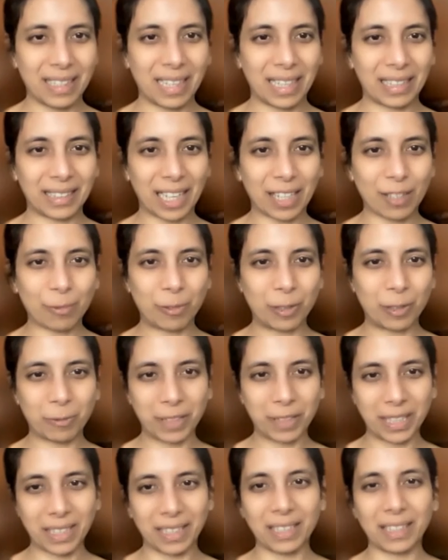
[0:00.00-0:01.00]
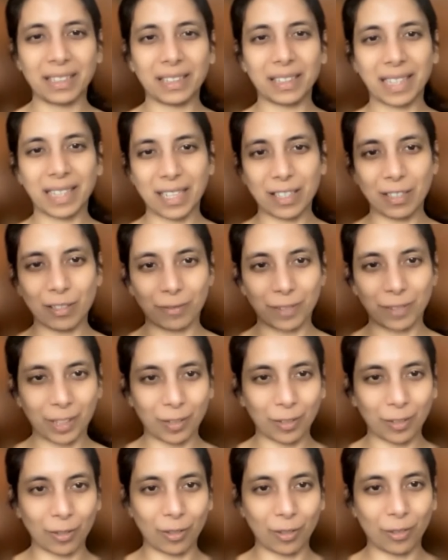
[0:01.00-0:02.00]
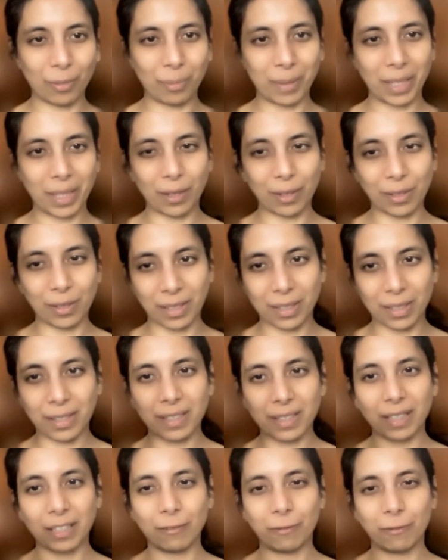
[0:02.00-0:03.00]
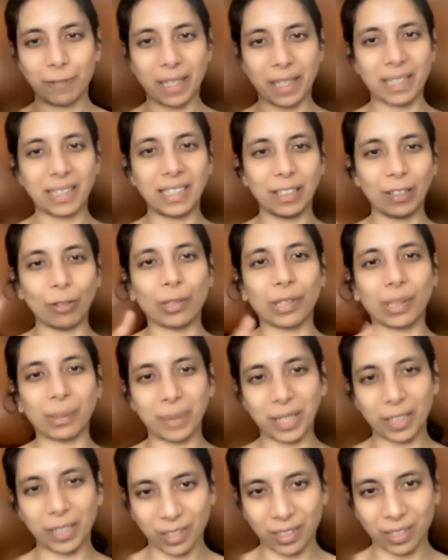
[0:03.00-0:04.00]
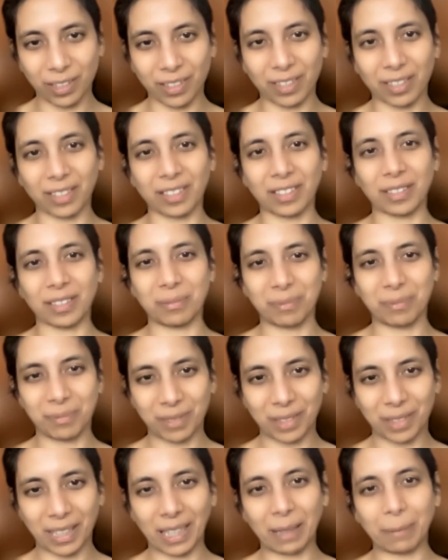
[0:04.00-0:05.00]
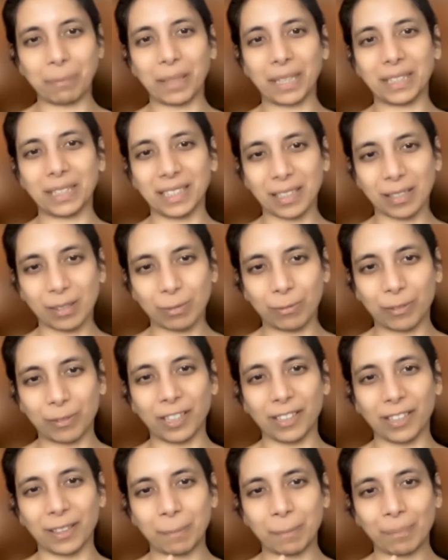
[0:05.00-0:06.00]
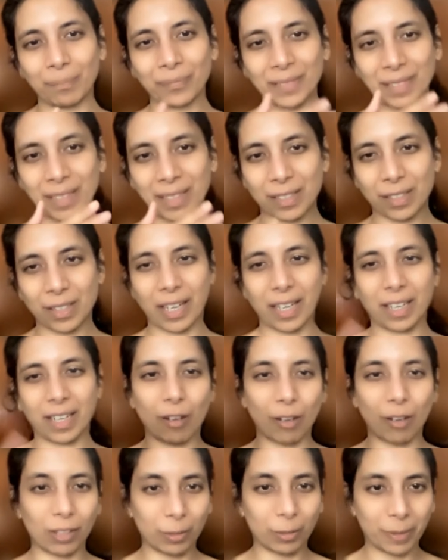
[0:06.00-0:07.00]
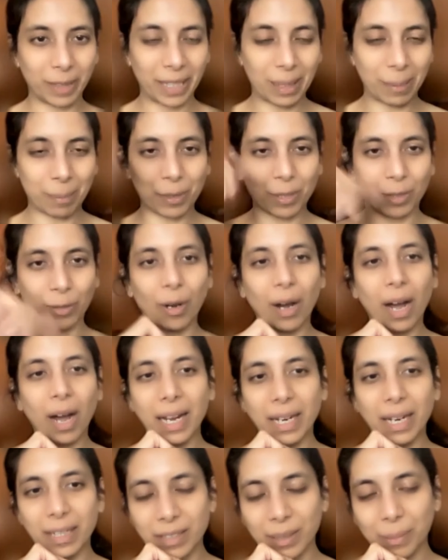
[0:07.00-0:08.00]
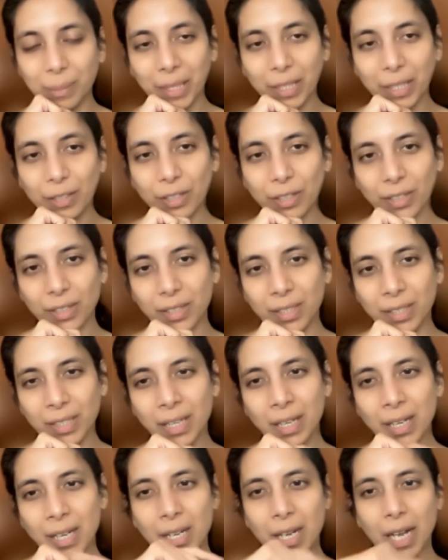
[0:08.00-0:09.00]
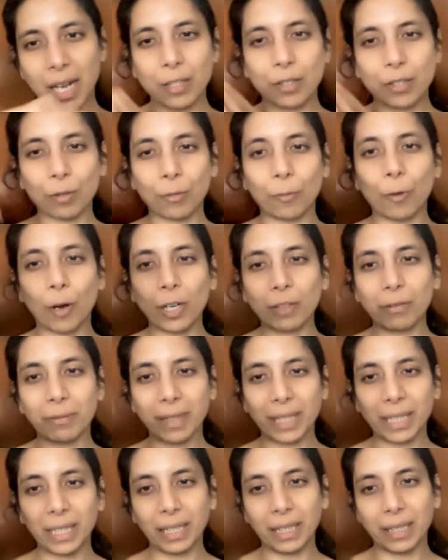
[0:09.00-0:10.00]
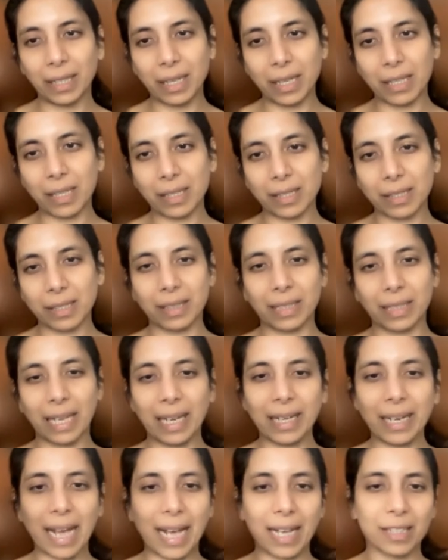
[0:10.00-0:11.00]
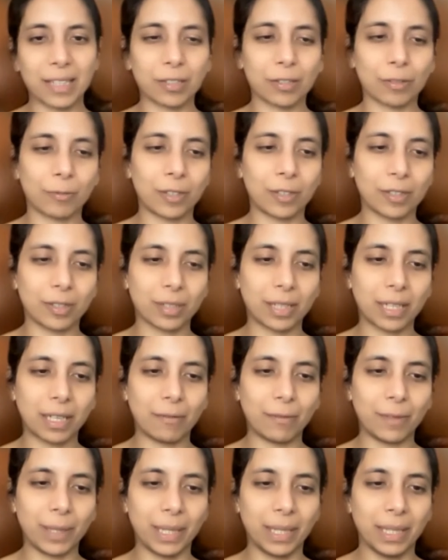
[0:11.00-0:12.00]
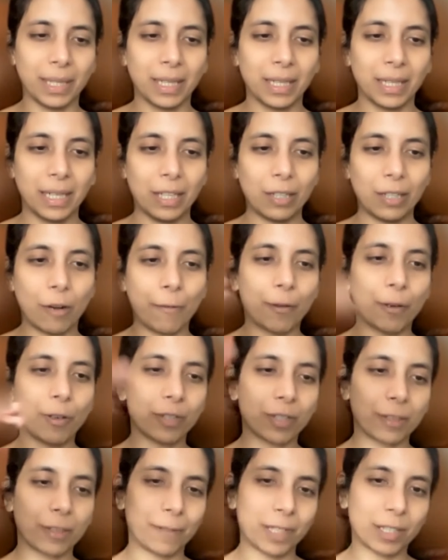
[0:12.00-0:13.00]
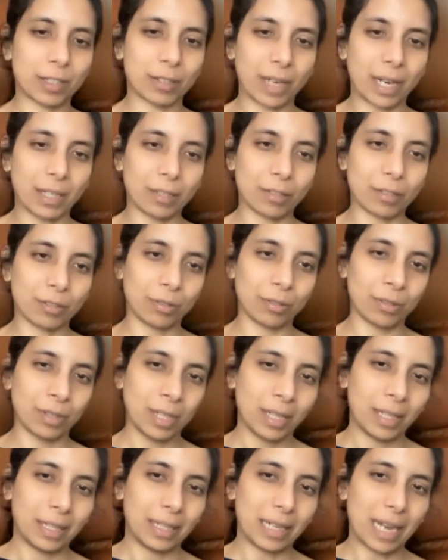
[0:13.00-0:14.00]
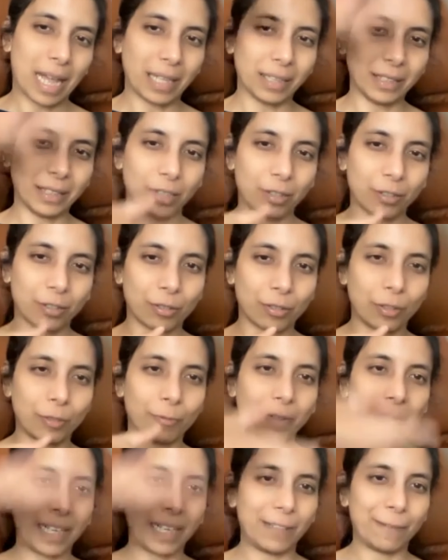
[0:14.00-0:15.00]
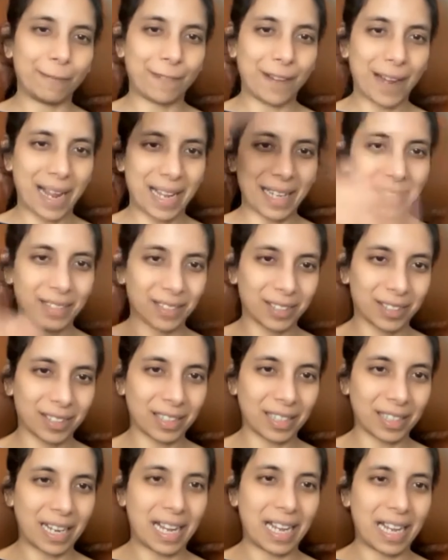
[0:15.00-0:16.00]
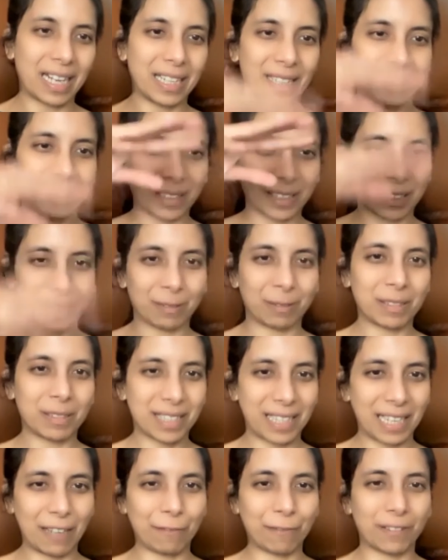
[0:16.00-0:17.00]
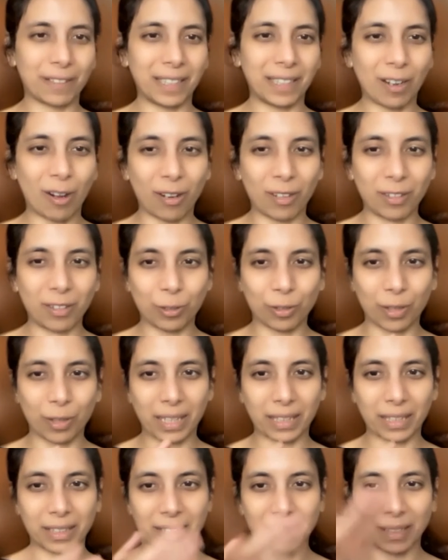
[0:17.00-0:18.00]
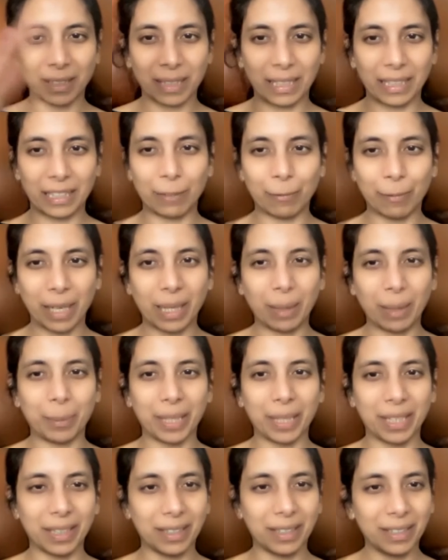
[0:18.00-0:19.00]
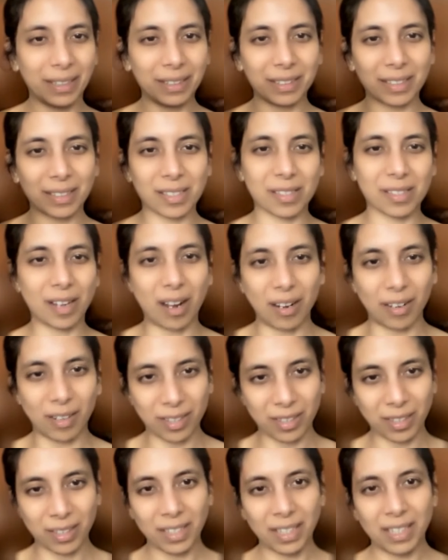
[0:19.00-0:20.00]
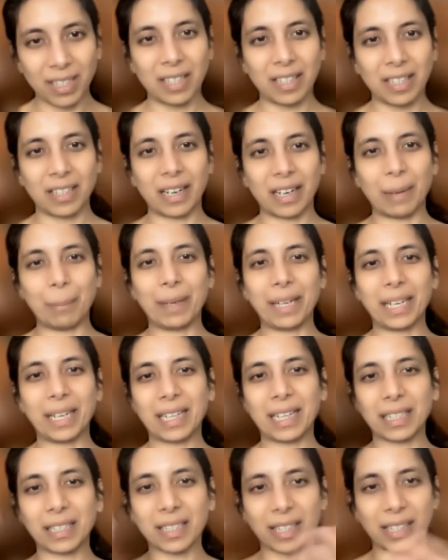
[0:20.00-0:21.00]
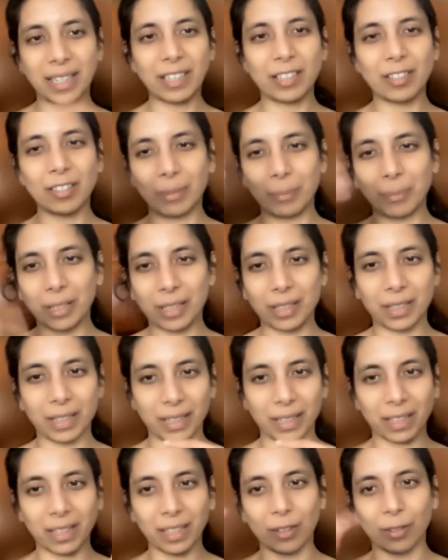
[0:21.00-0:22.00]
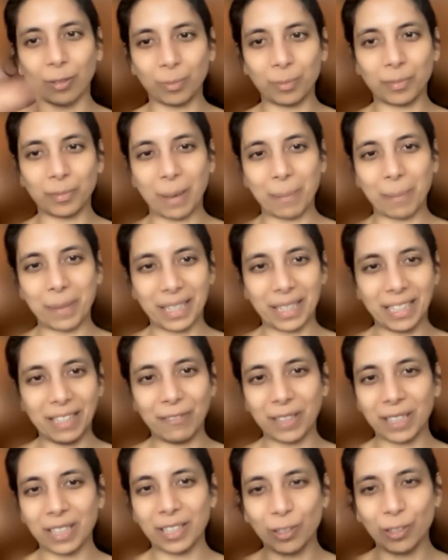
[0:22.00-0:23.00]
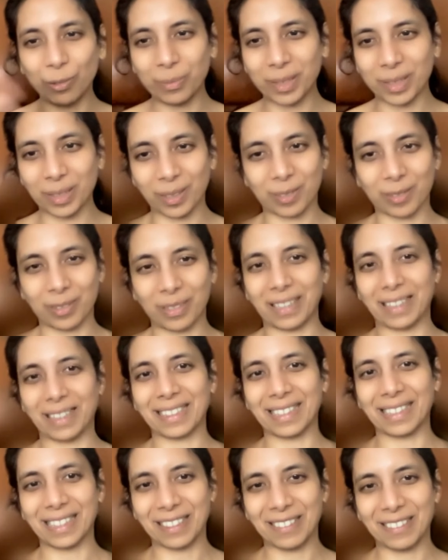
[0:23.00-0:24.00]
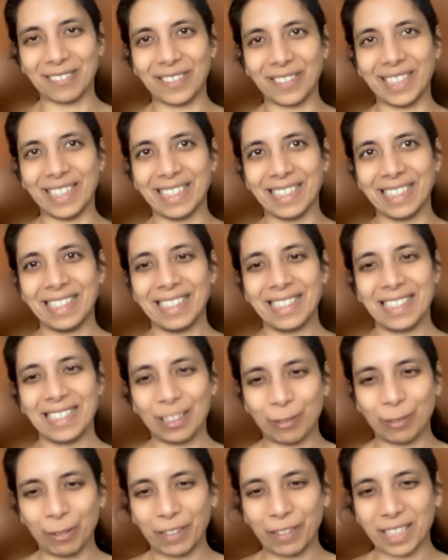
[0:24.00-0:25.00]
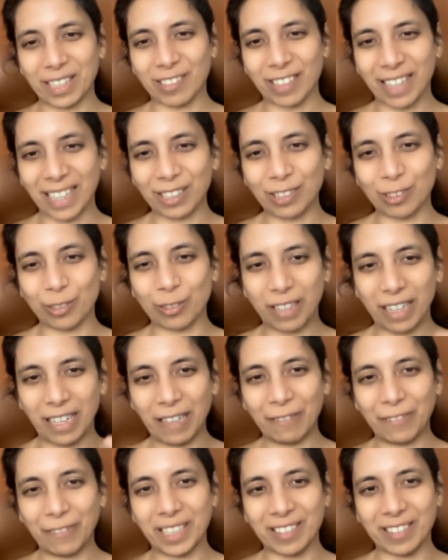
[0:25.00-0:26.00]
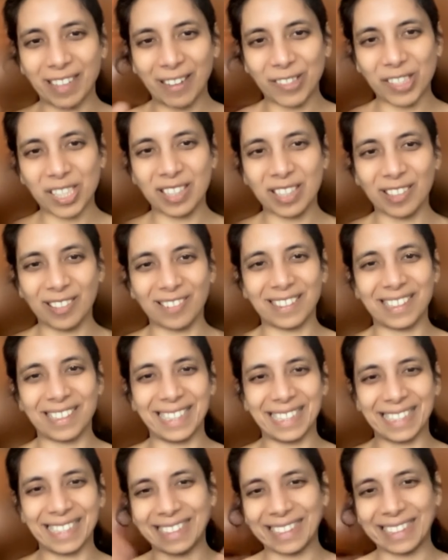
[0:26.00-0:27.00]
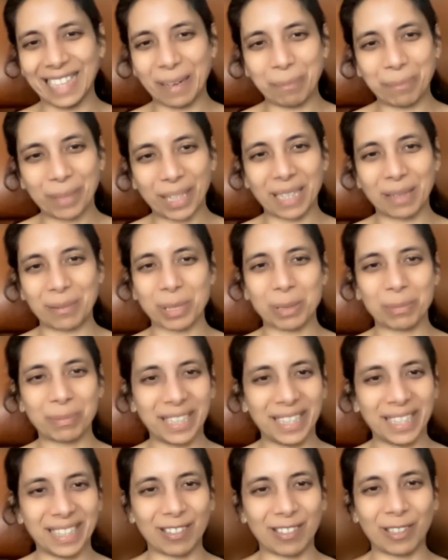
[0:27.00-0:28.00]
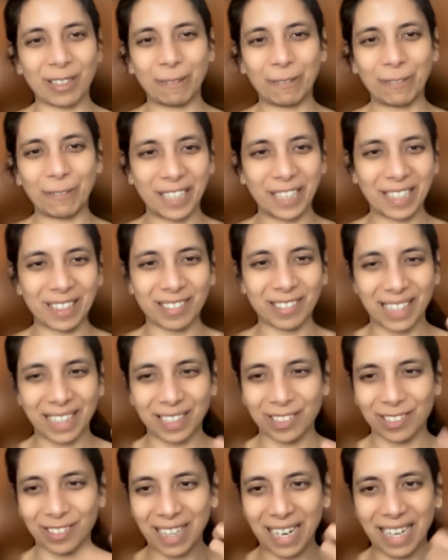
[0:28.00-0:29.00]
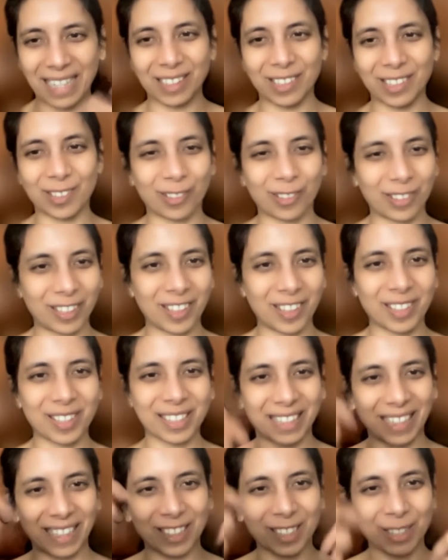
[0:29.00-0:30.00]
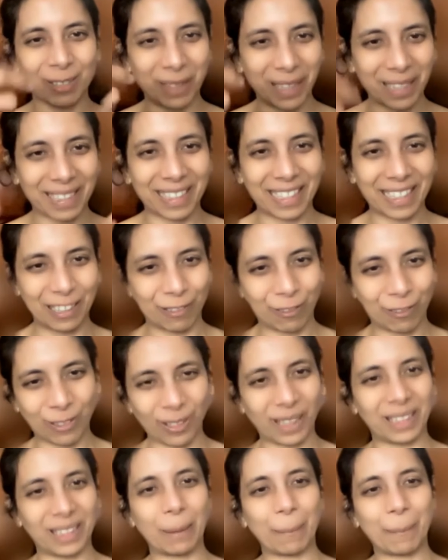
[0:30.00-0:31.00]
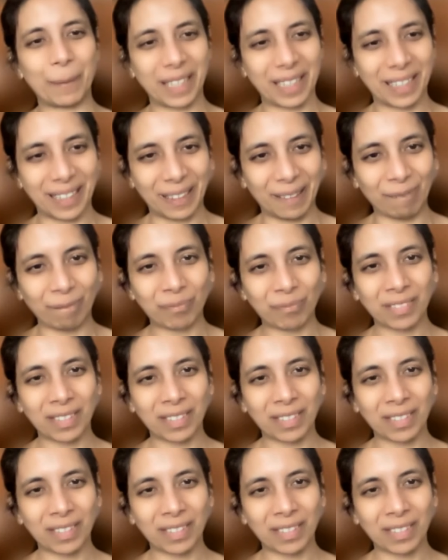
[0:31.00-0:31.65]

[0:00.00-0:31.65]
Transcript: And that's what we did in the case of the drone, because it's still fairly low dimensional system, right? But this wouldn't scale all the way up to higher dimensions. And so what we then asked was, can we, of course, if we try to land the drone very fast and safely all together in the very beginning, this is hard. right? But like a curriculum learning, I mean, even humans, right? Like if we're trying to drive, we drive slowly and then pick up speed. Or if we are trying to land a drone ourselves, we are careful in the beginning.